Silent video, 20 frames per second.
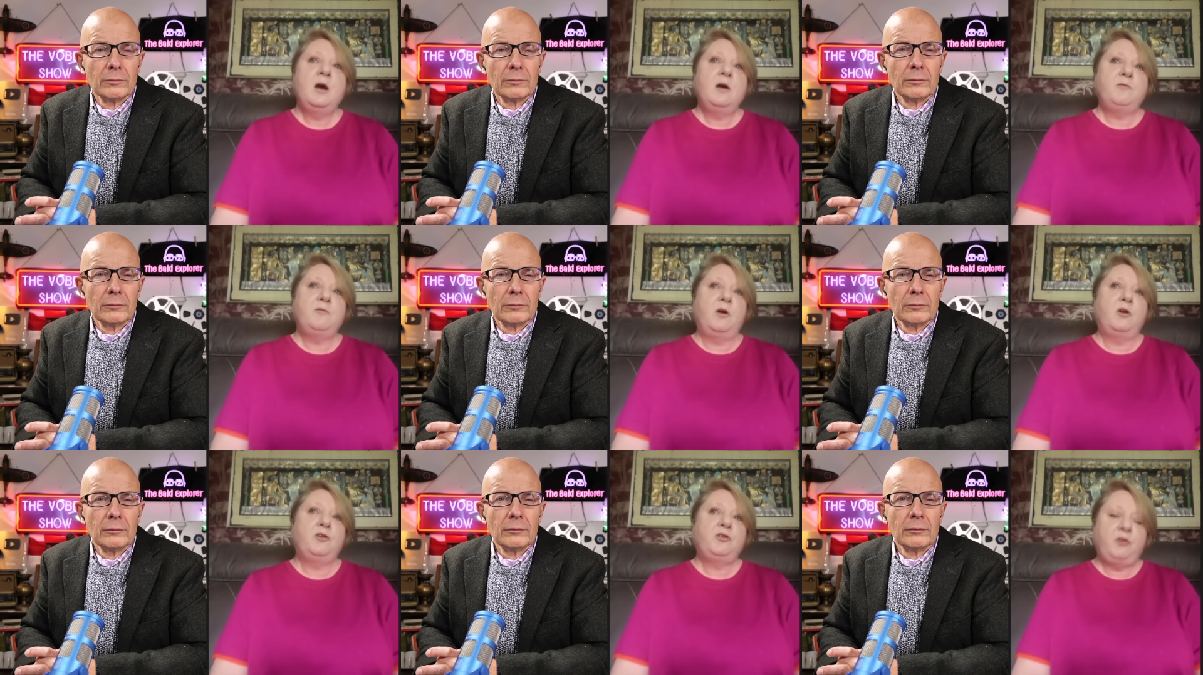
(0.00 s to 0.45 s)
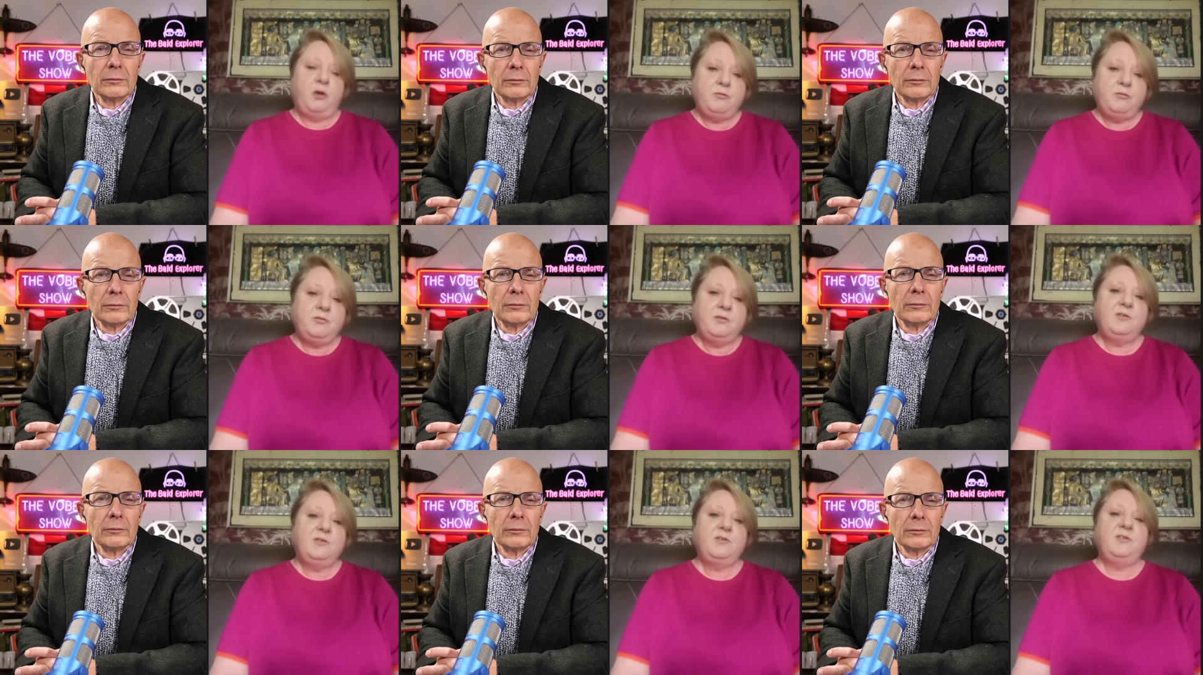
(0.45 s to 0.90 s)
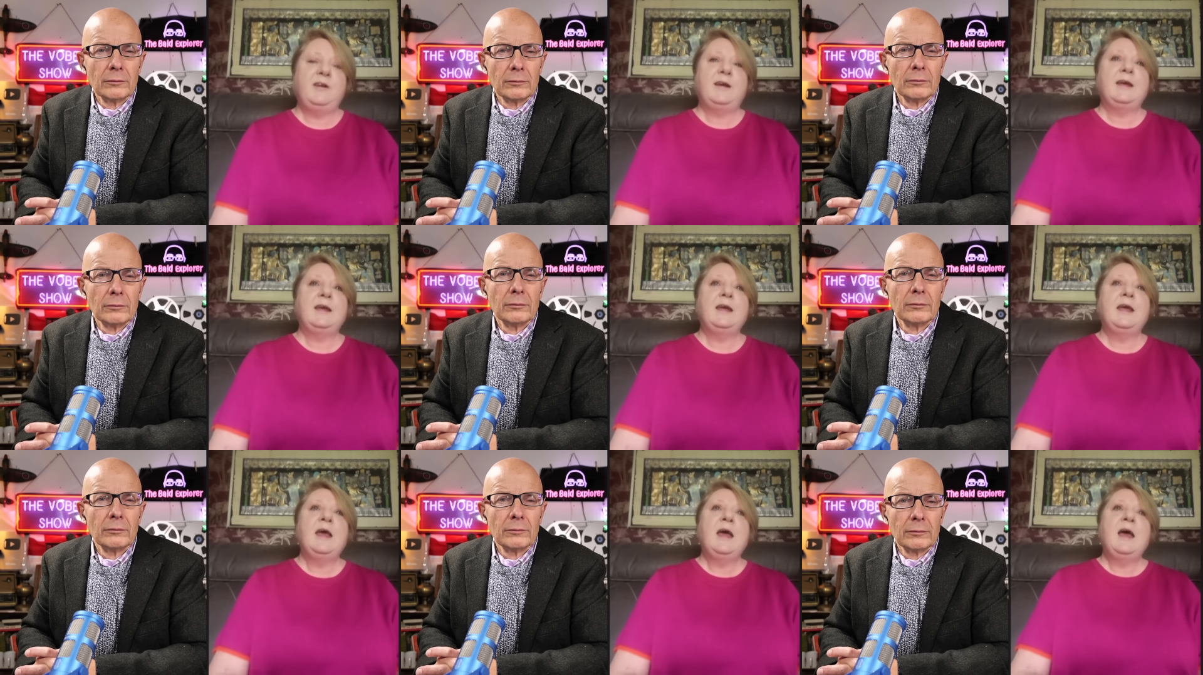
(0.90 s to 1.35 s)
Speaker 1: of our
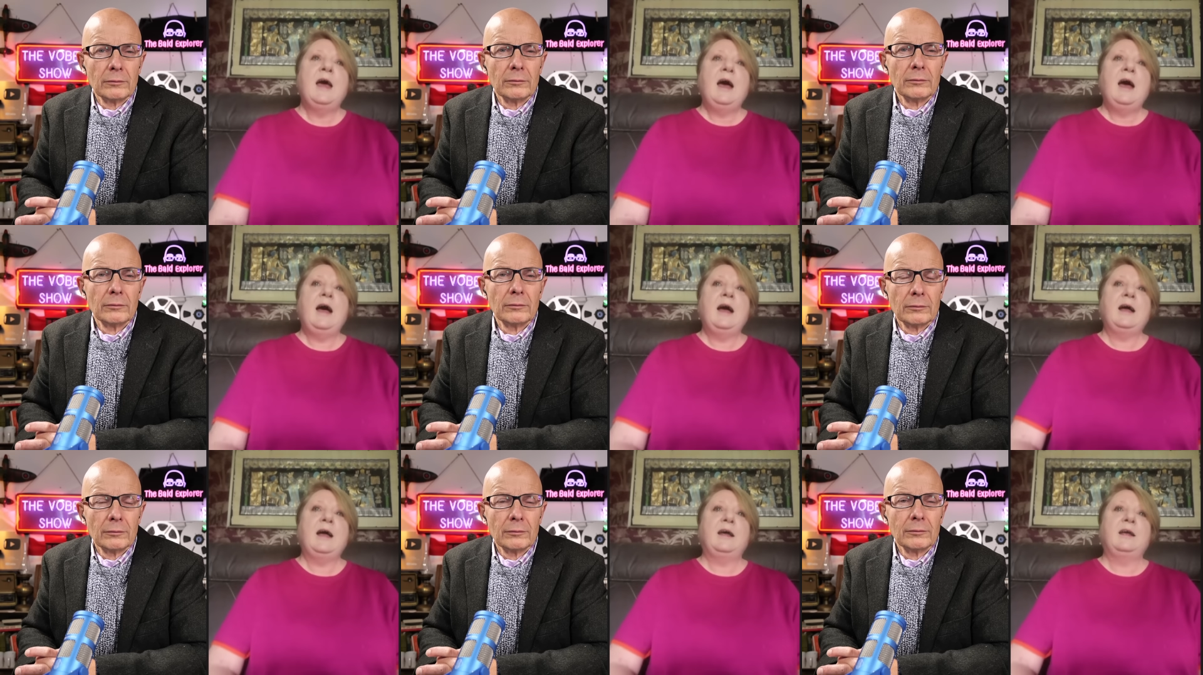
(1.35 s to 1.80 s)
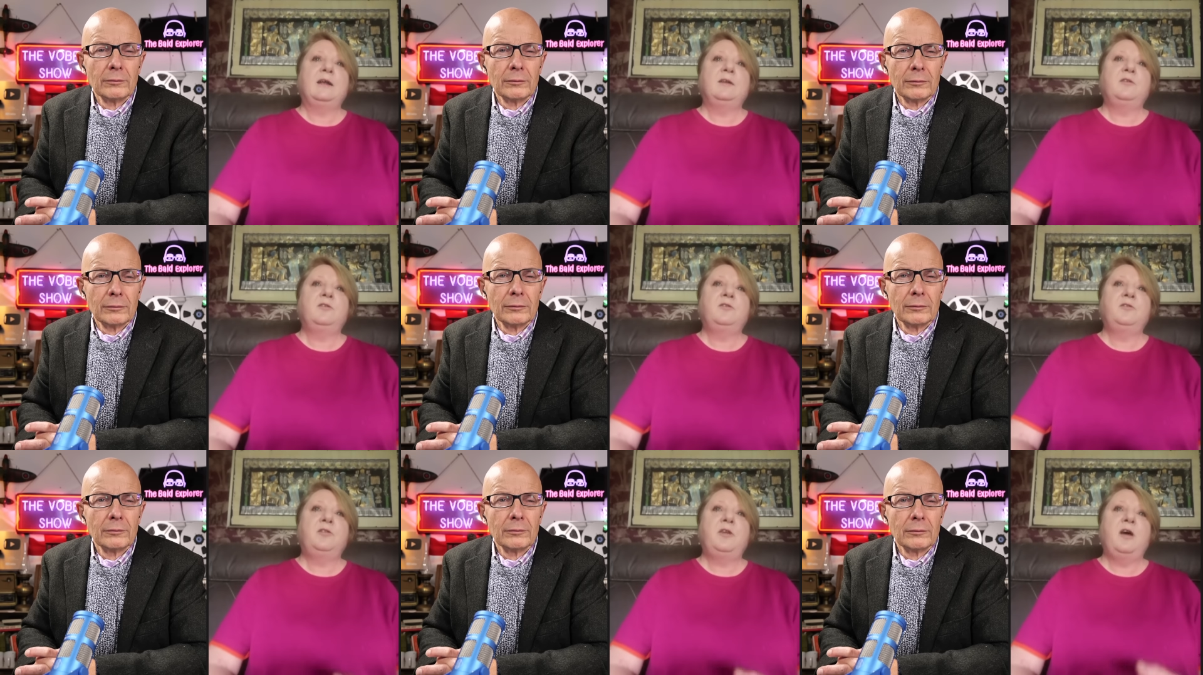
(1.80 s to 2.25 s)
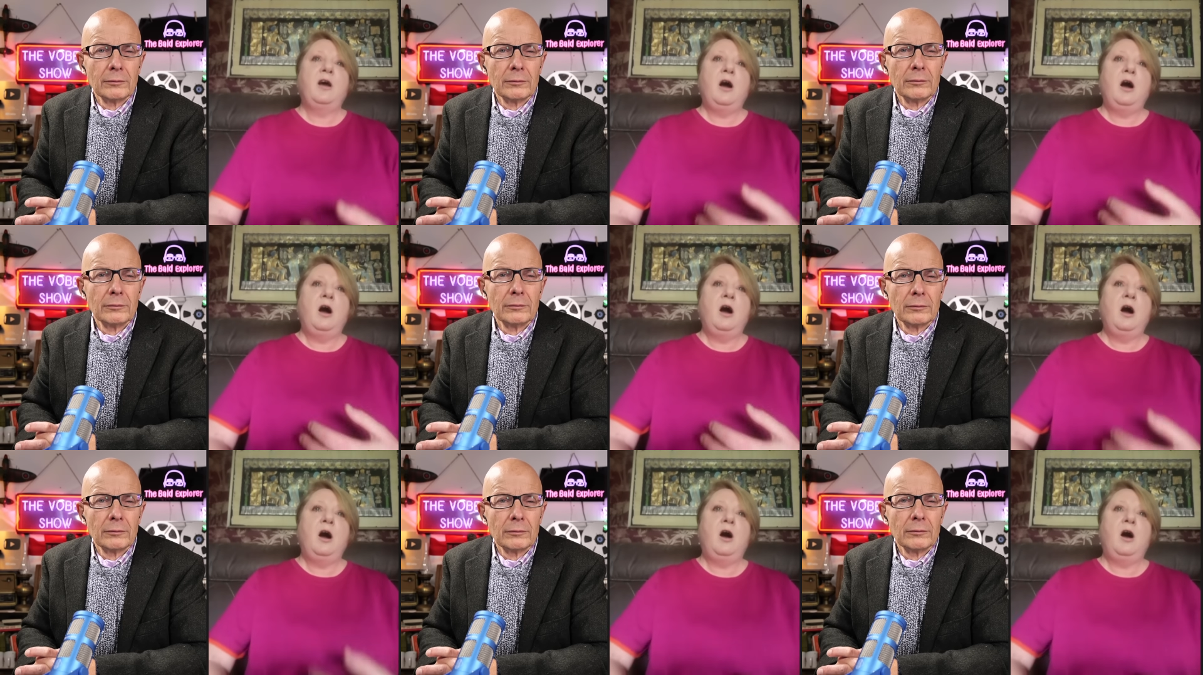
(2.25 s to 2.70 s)
sovereignty and
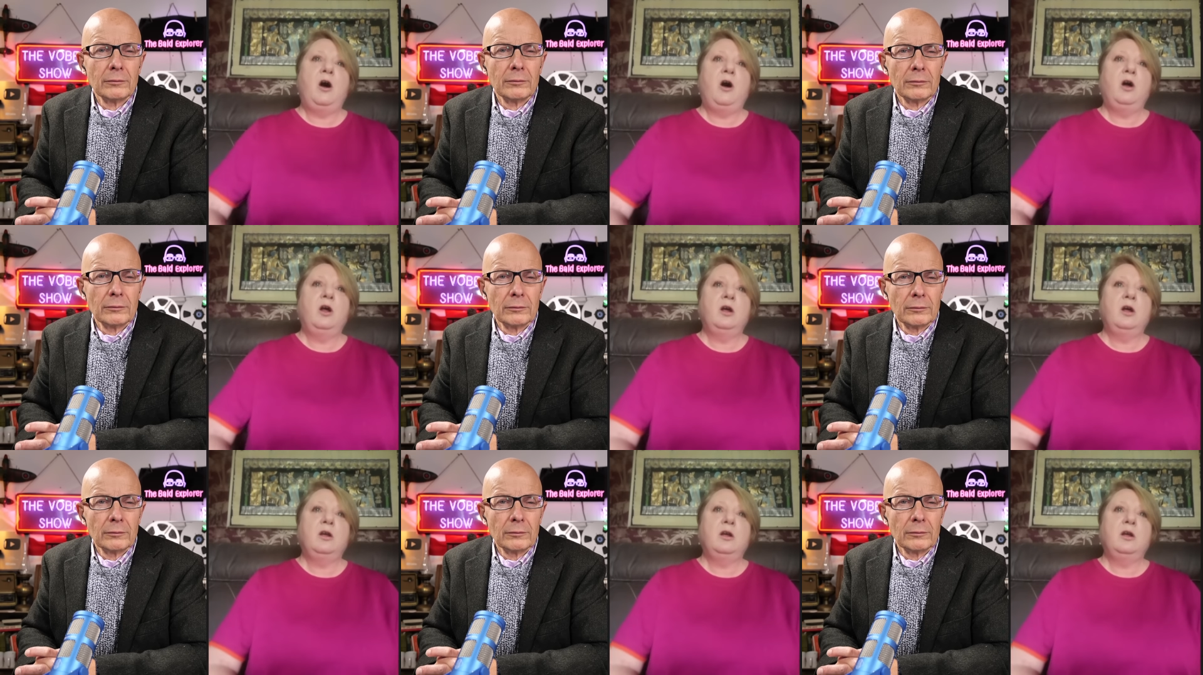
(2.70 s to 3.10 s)
that our